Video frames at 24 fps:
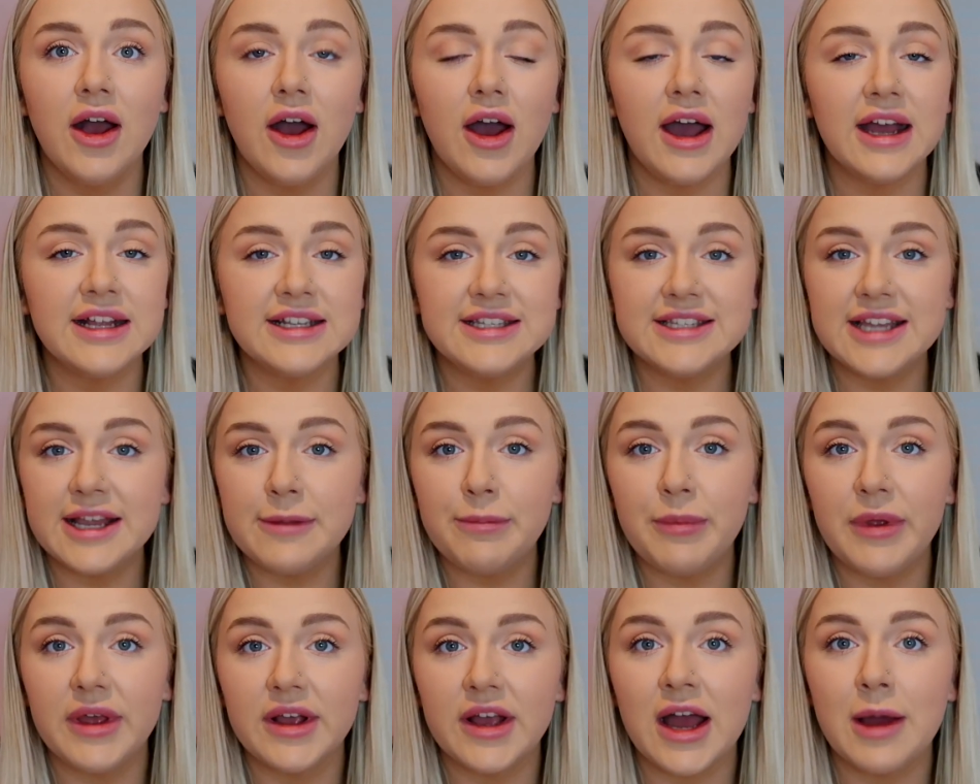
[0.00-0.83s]
I
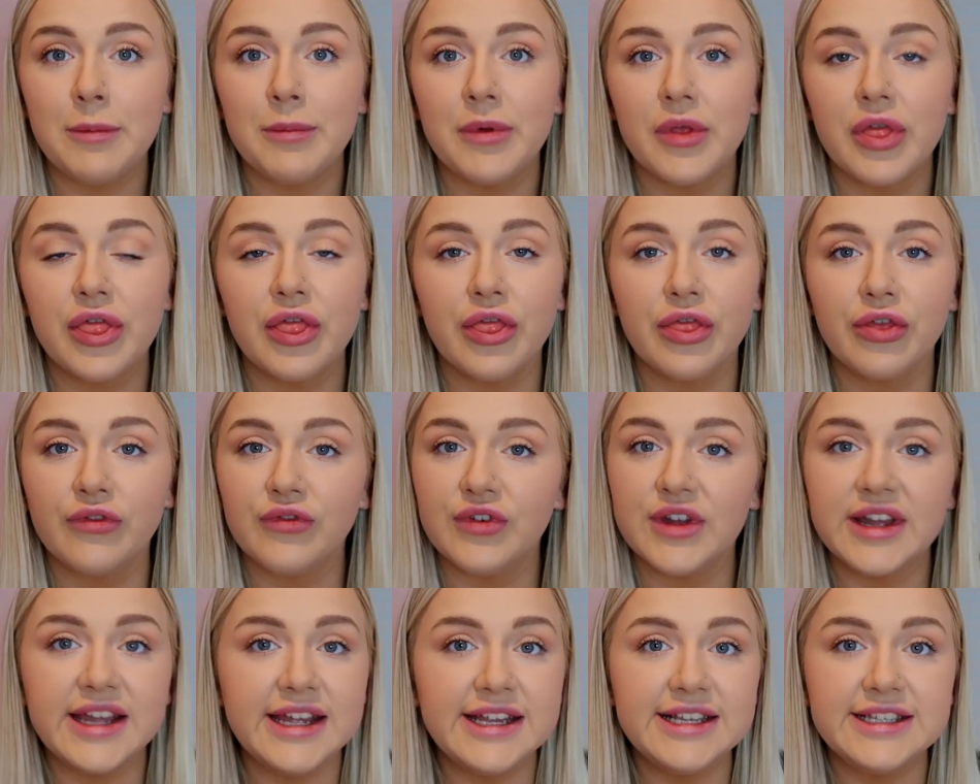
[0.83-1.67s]
did pick up
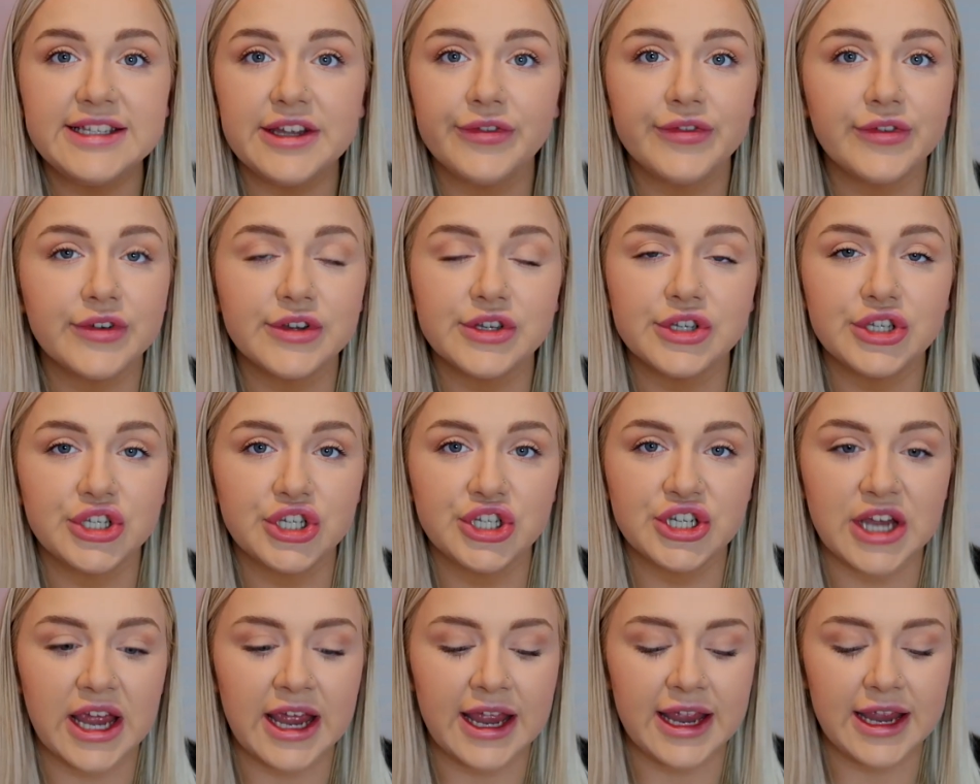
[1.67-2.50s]
3 different
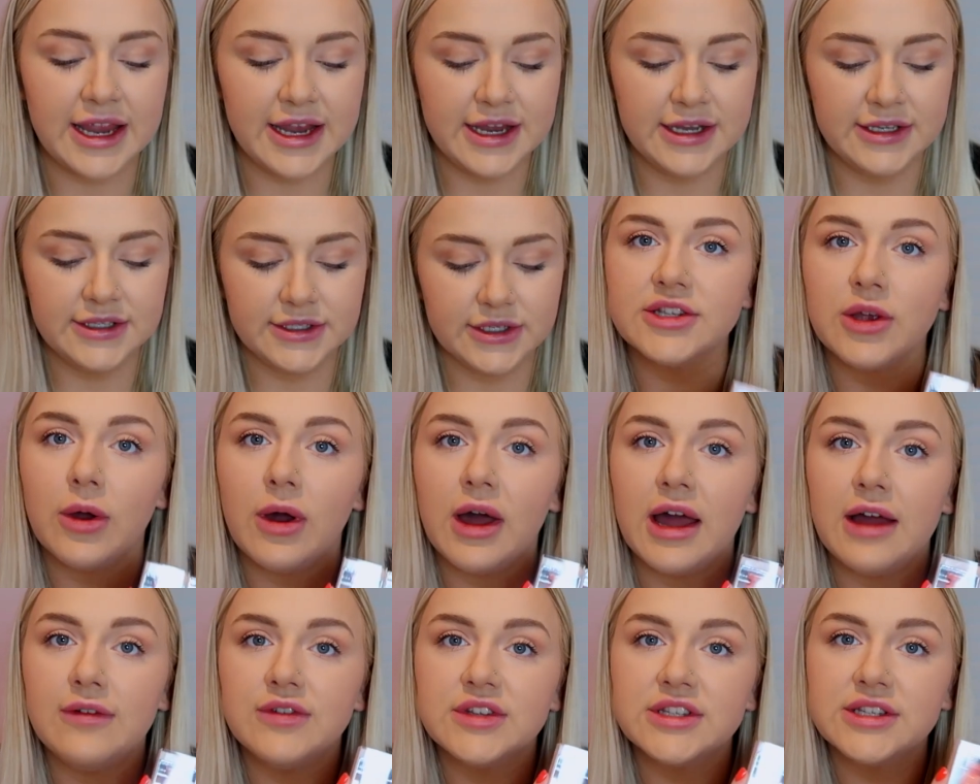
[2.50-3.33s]
shades, so
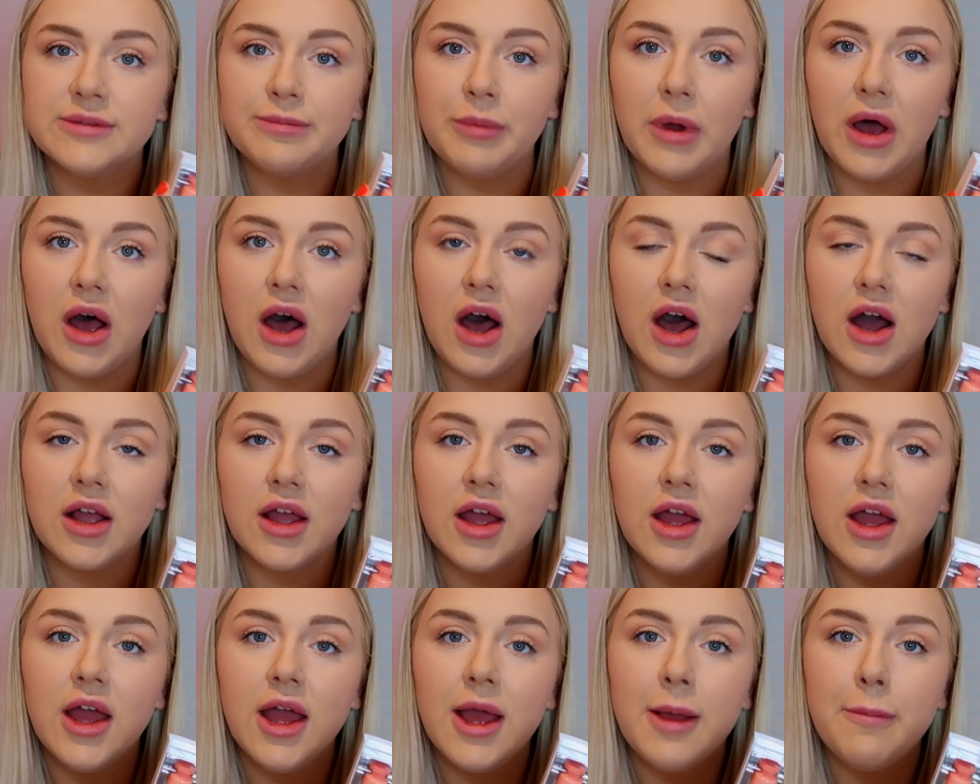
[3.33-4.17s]
I have Spark,
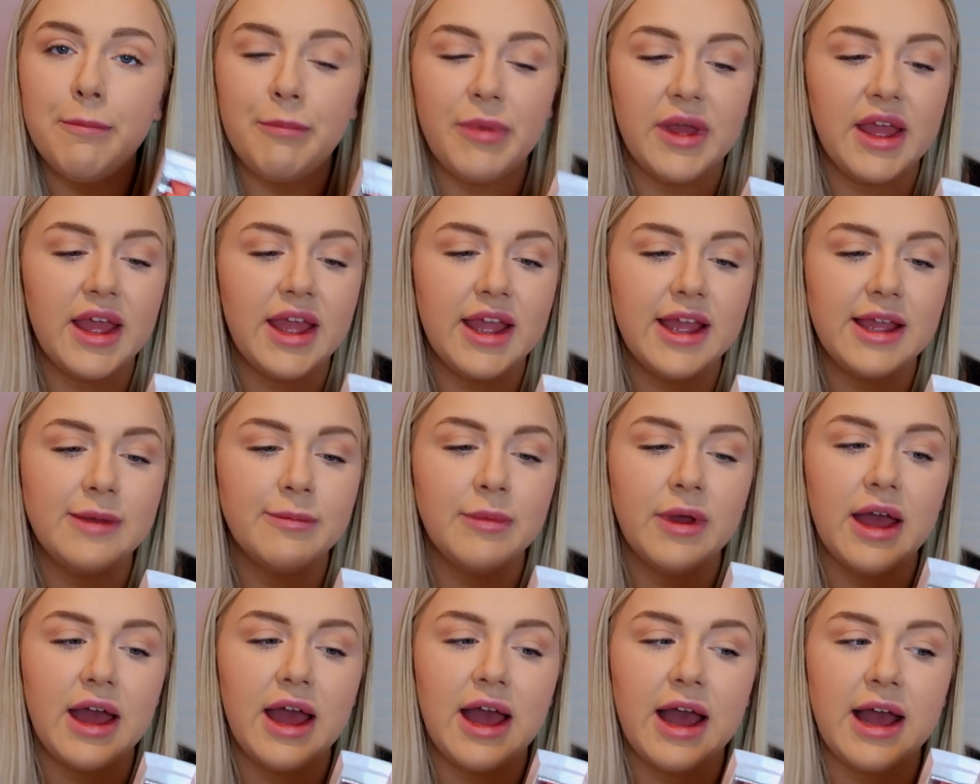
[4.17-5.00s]

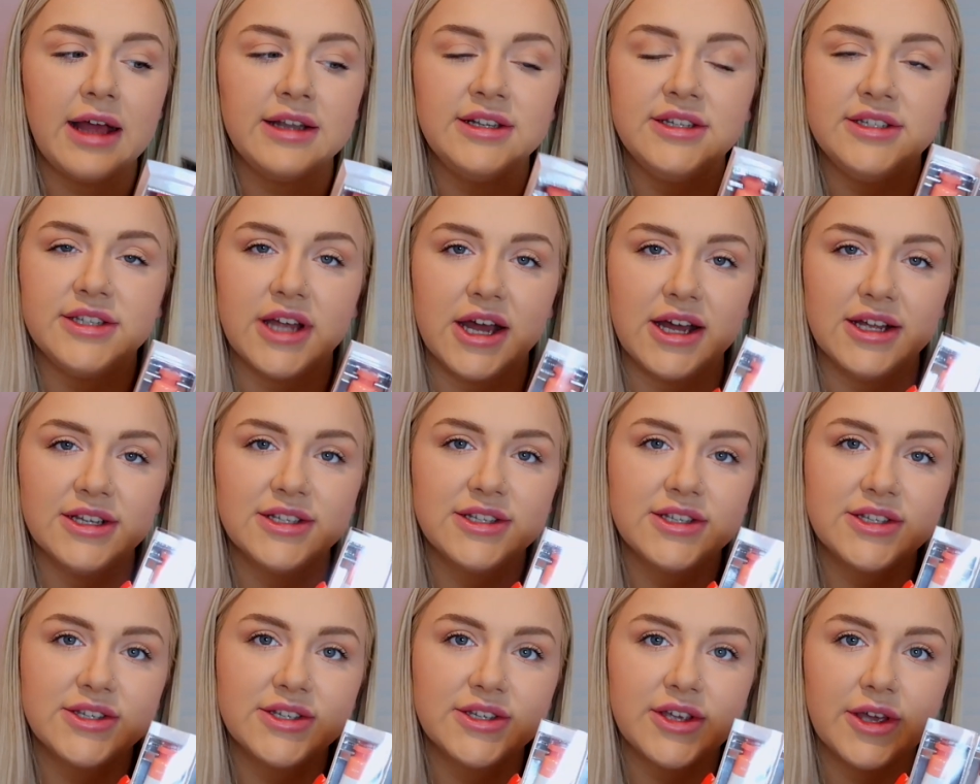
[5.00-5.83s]
Beam and
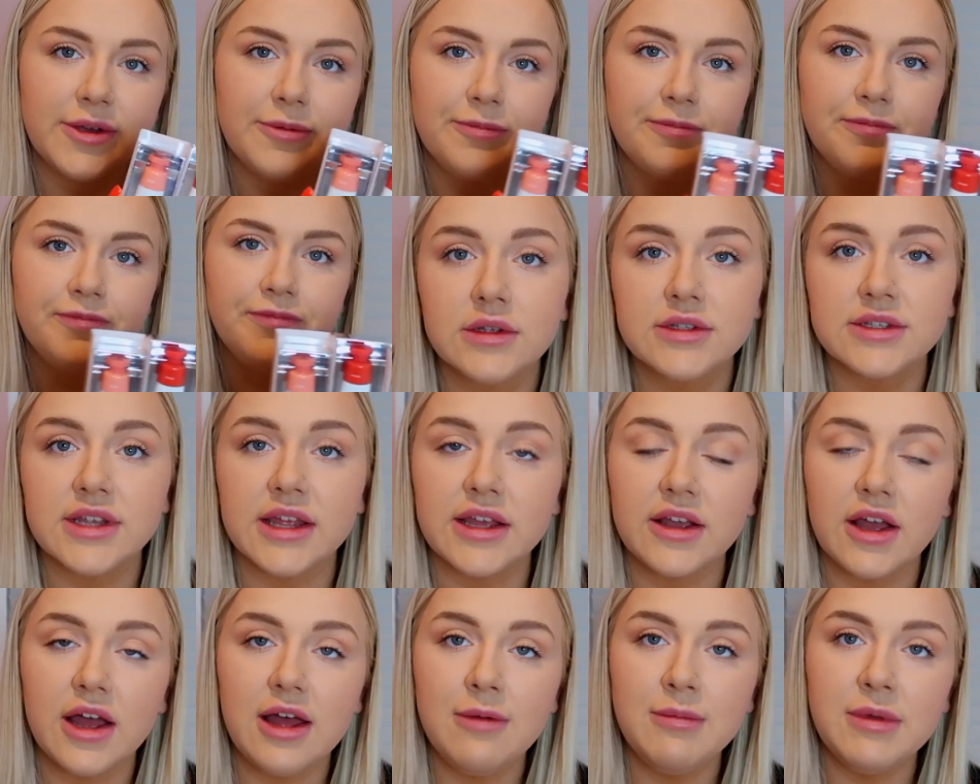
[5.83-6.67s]
Dusk. So they
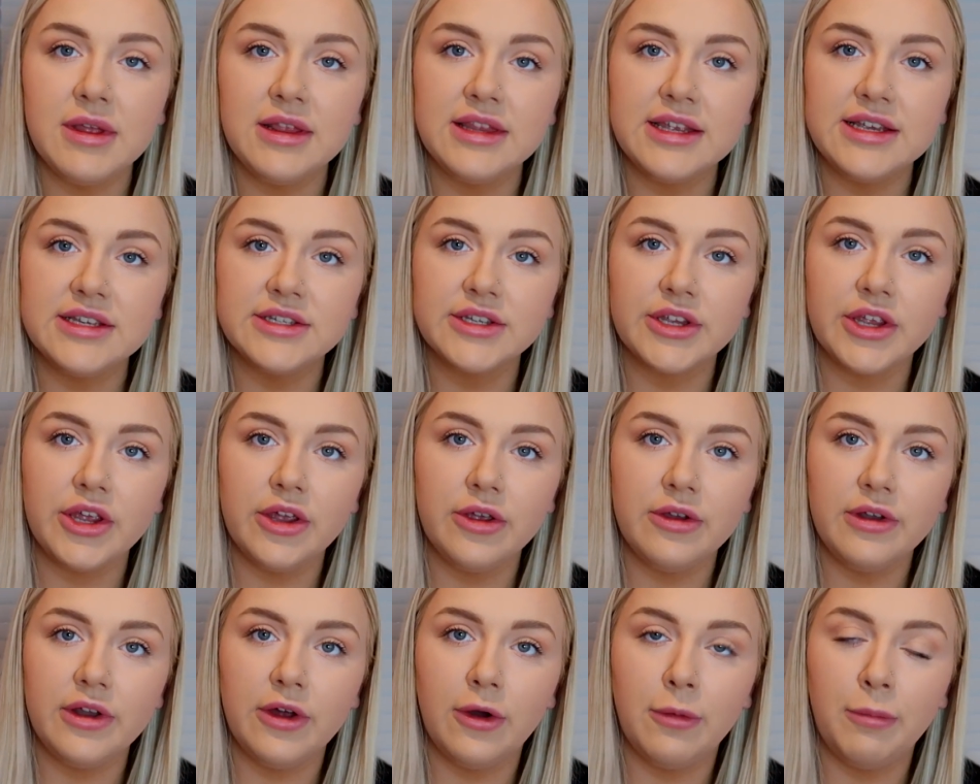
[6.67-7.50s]
come in these
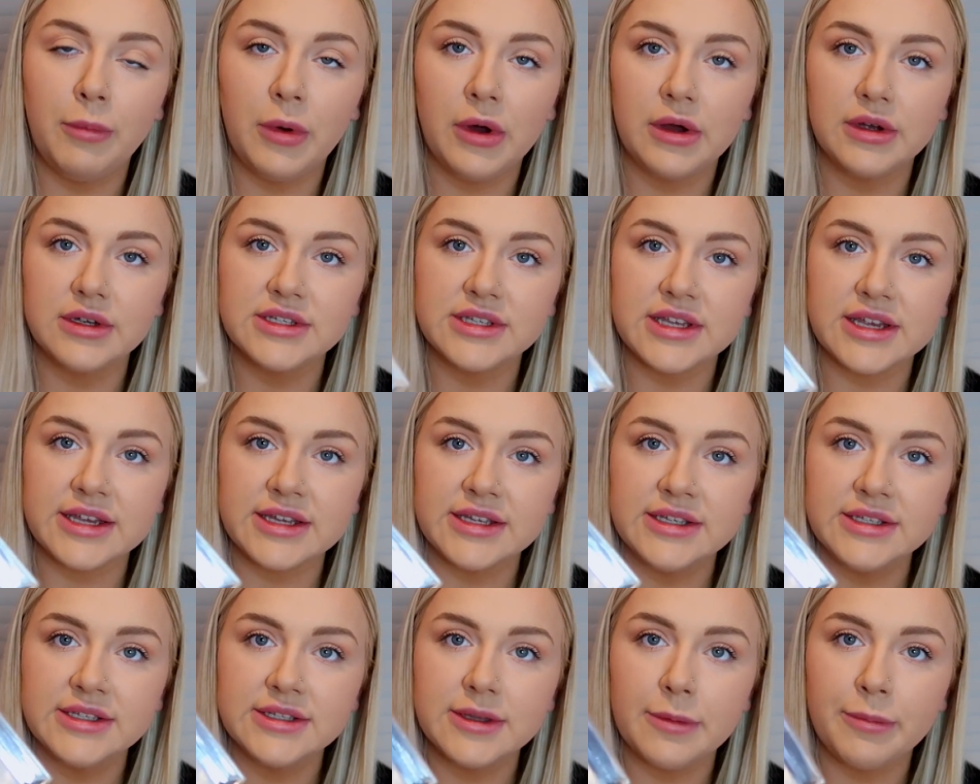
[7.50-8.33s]
cute little
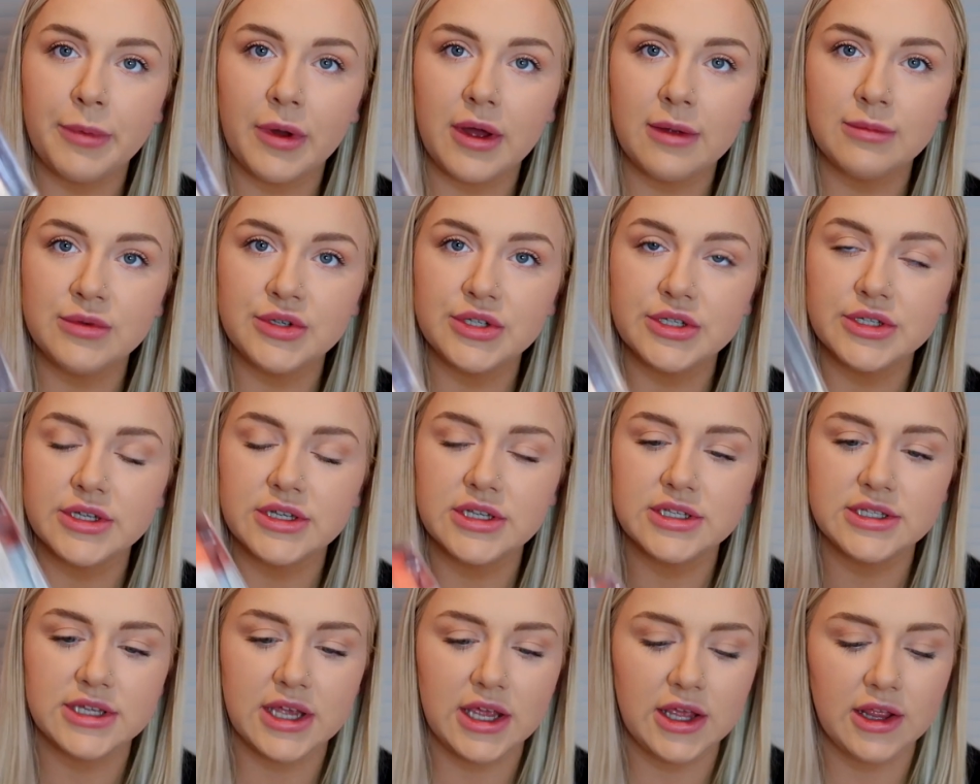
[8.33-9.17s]
boxes, but I'm just
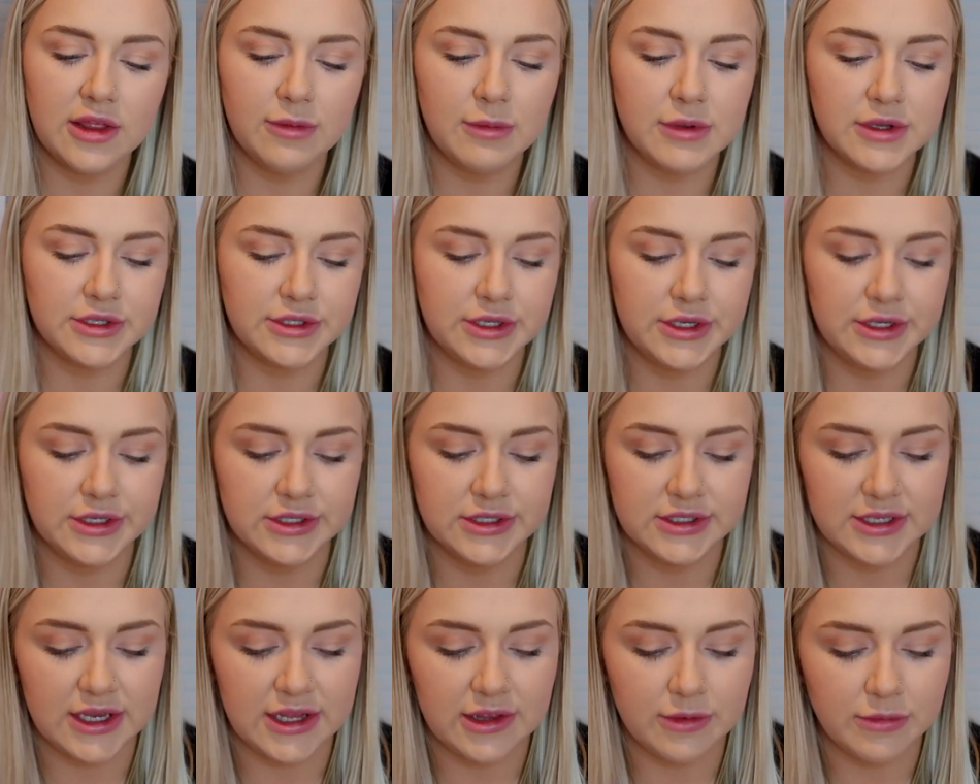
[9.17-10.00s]
going to take them out so you can
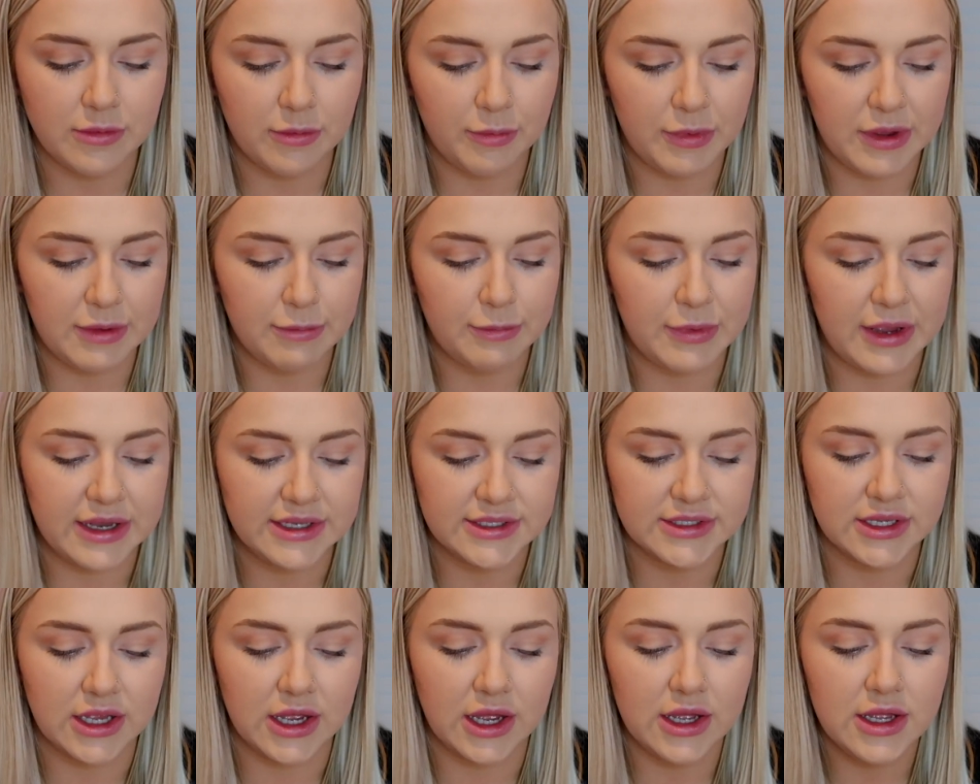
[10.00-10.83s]
see them a bit
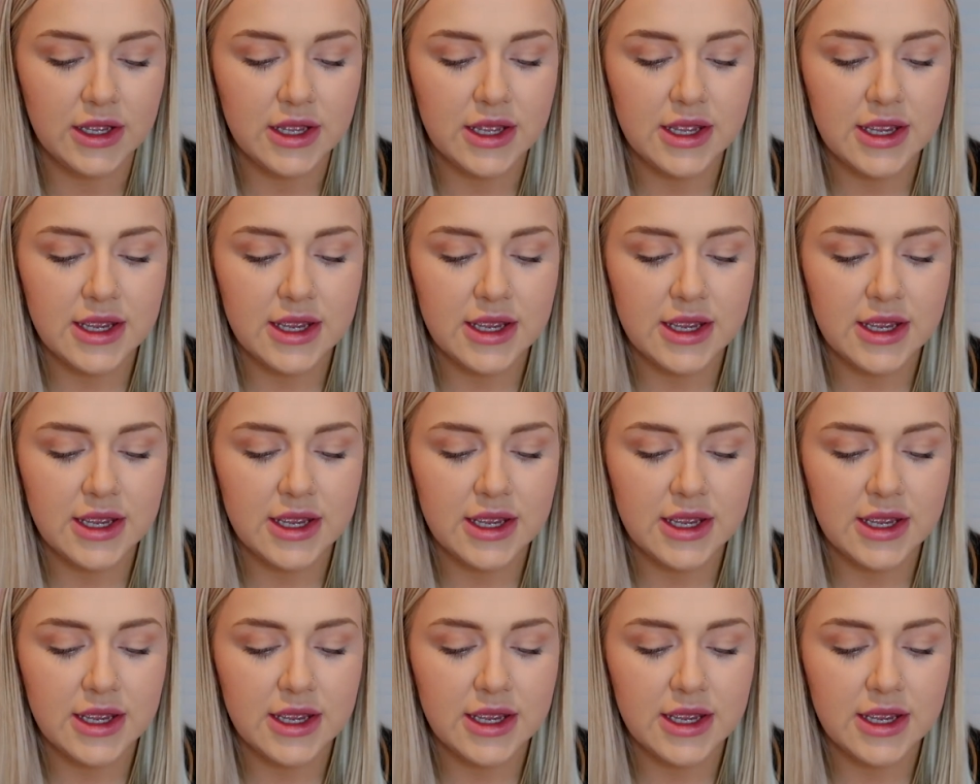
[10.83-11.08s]
better.